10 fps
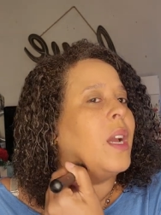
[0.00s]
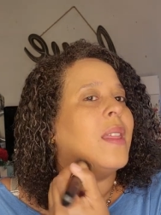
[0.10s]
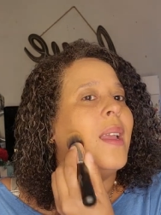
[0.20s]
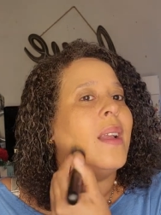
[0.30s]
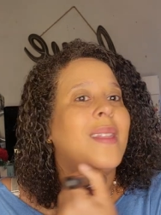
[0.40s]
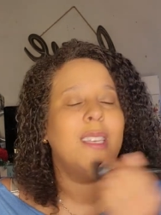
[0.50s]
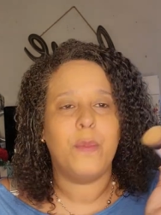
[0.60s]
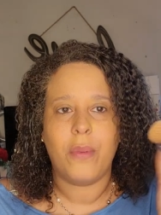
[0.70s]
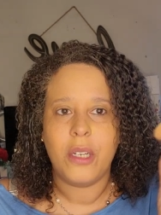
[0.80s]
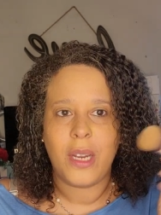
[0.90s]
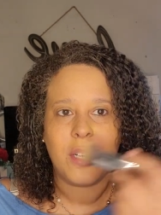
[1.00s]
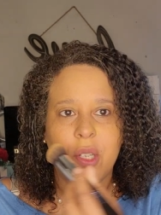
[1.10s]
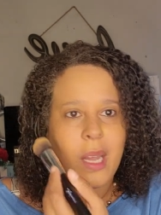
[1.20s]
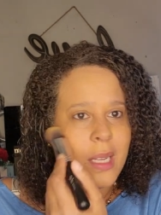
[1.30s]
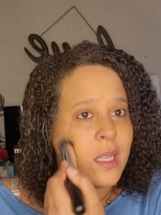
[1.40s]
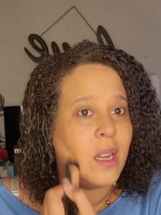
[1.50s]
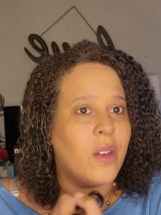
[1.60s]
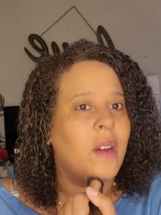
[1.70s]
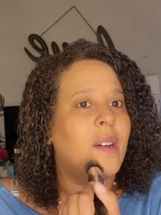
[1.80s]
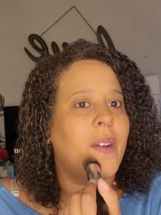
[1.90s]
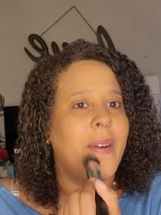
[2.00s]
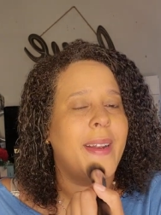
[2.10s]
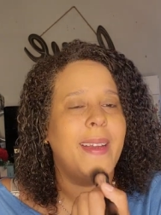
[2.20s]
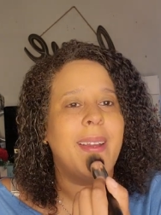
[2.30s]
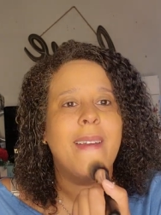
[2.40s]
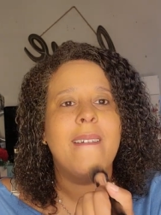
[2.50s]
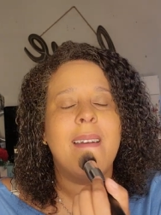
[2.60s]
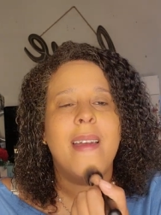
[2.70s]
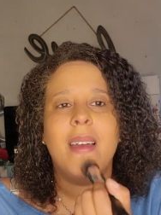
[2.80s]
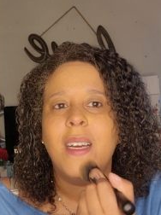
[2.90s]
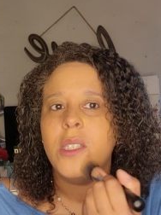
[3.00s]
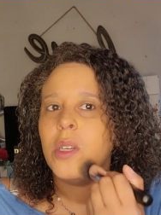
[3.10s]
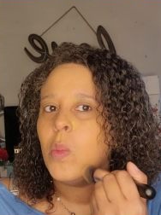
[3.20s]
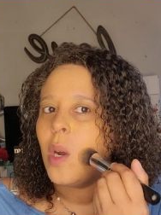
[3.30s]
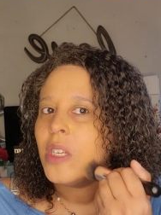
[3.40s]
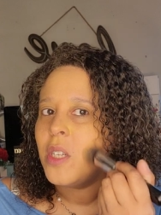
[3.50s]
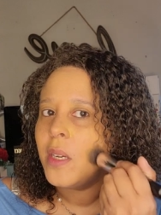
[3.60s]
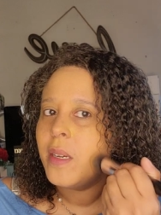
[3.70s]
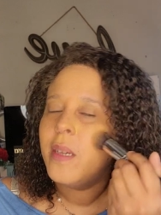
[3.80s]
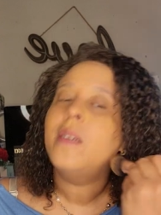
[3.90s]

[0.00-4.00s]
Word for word: I think this brush actually has another color on it. I should wash it.